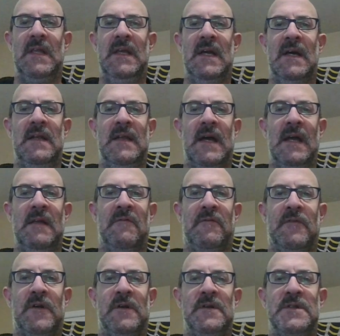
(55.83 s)
the knight
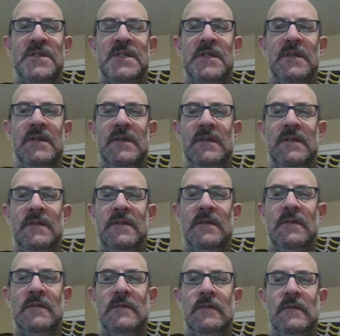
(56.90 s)
first.
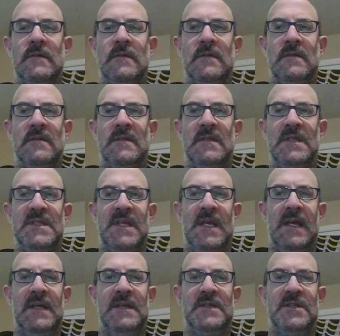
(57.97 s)
In this
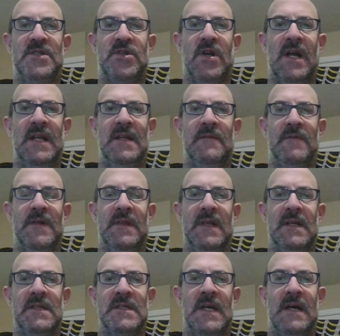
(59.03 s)
case, just trying different
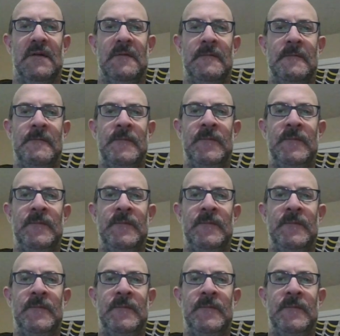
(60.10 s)
things out.